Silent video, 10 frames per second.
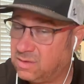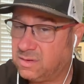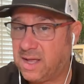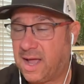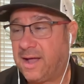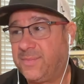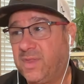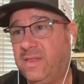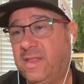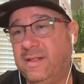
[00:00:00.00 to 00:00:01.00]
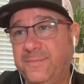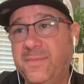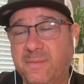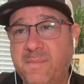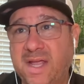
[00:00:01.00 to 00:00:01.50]
Yeah. And
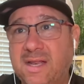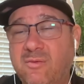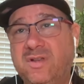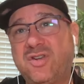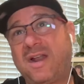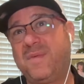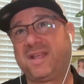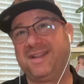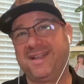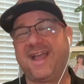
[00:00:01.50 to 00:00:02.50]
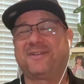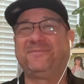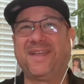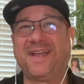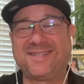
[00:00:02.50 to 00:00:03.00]
we try to make it, yeah.
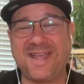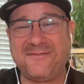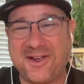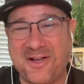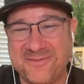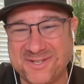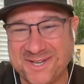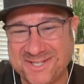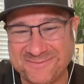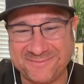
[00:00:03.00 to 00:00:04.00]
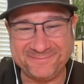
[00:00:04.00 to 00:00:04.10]
Yeah. It's a heavy conversation.